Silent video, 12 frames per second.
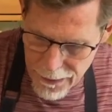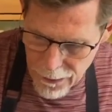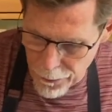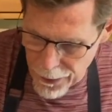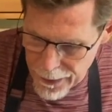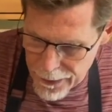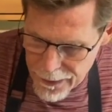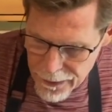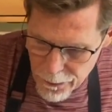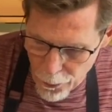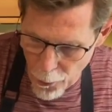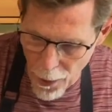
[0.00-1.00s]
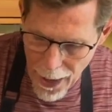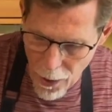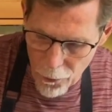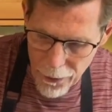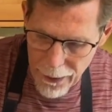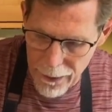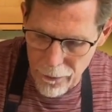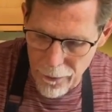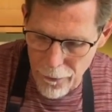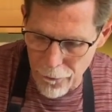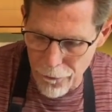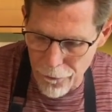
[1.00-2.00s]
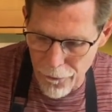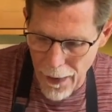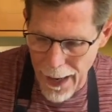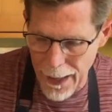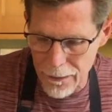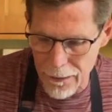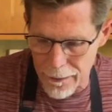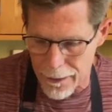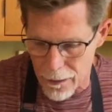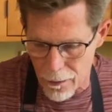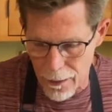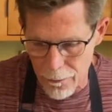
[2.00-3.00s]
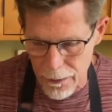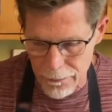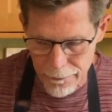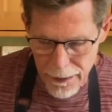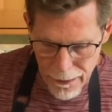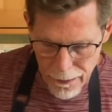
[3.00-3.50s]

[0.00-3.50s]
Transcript: the pieces brown in the fat there. I'm going to